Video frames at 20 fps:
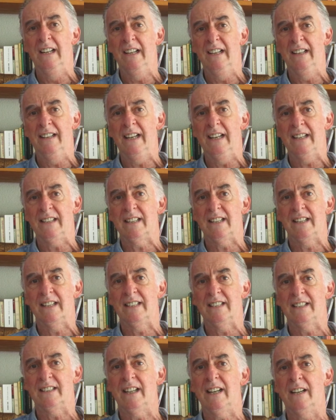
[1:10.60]
that
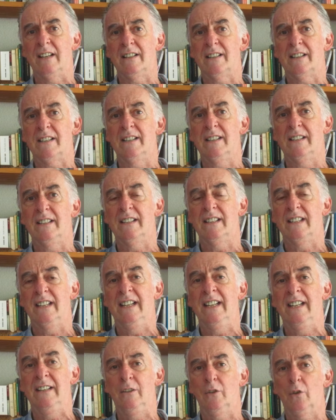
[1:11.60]
started
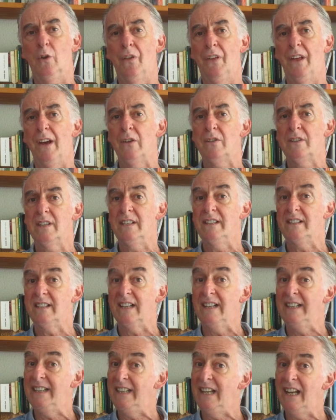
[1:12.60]
in
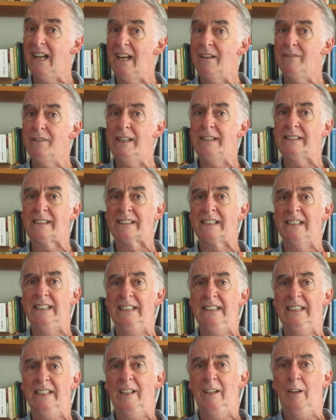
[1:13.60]
2011
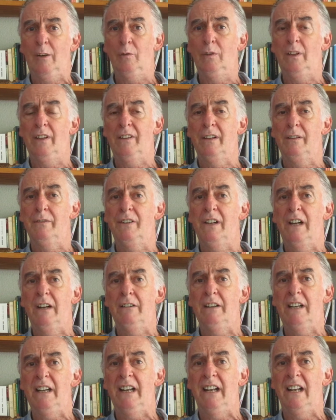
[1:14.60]
with a
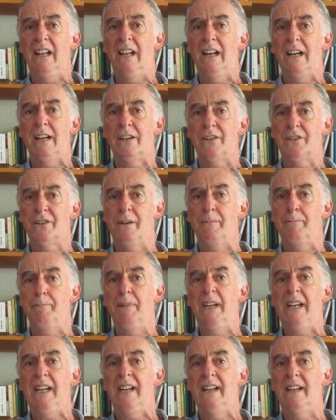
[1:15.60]
very large and
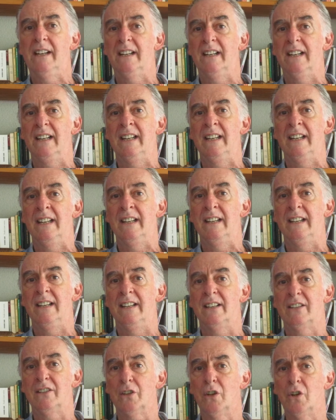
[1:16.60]
big uh,
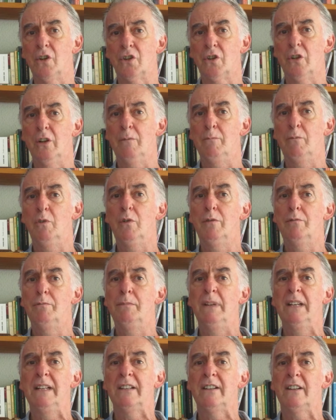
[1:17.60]
social
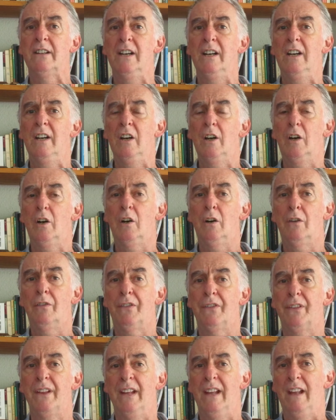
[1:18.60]
movement
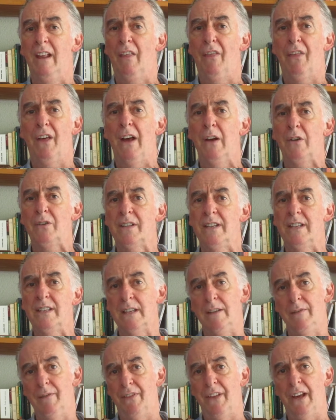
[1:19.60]
of thousands
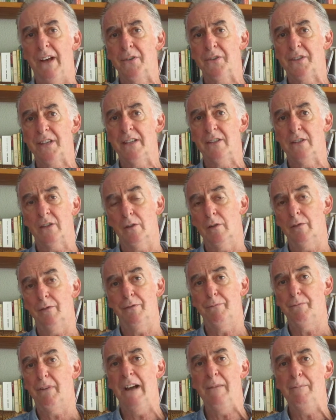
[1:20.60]
and thousands of
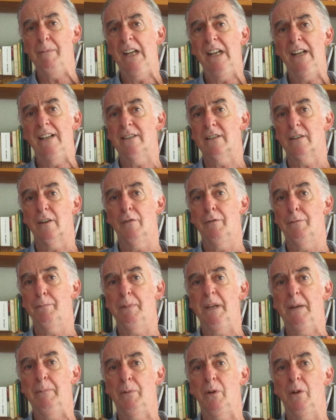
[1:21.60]
families of
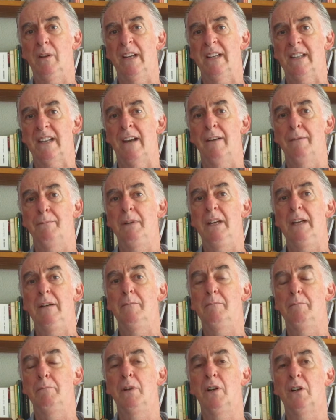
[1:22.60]
people that have
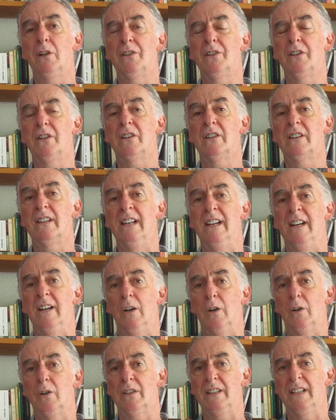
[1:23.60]
been murdered
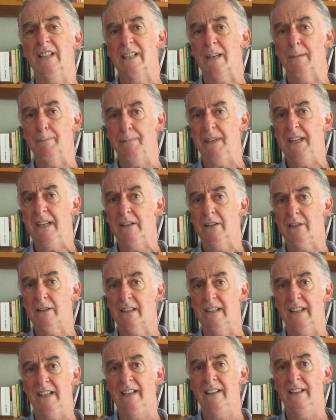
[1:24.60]
or disappeared
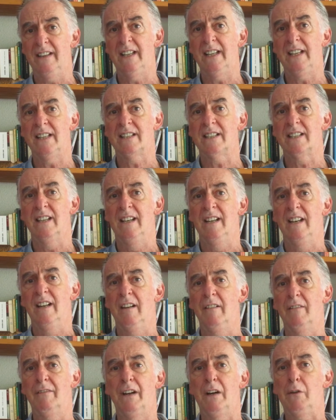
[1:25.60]
in this
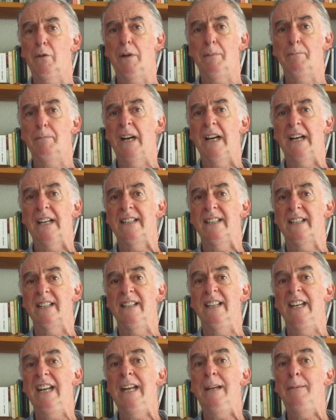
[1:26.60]
very bad
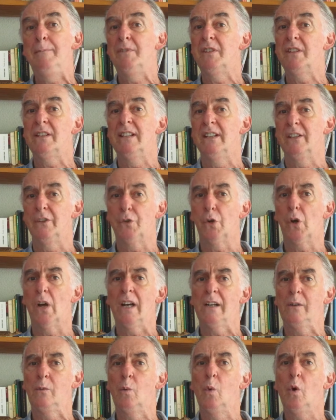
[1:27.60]
named
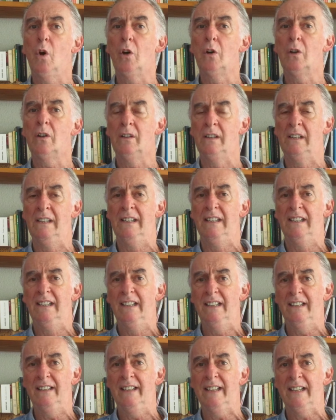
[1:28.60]
drug war
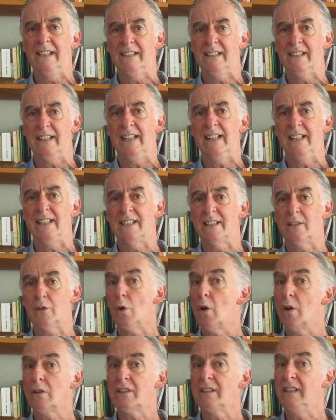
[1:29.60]
that is
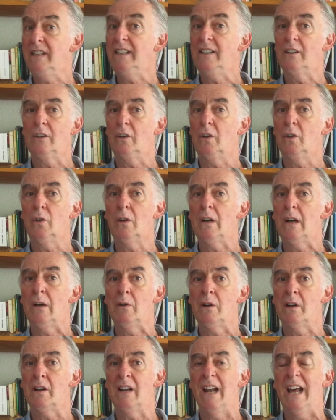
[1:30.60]
crossing all
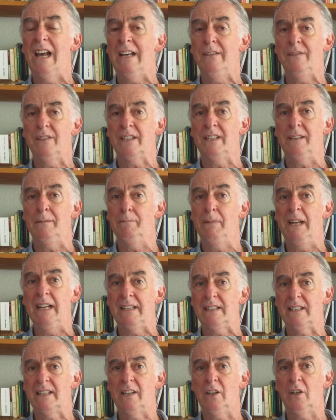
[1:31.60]
our lives in
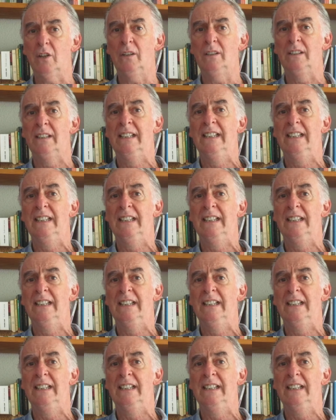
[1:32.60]
Mexico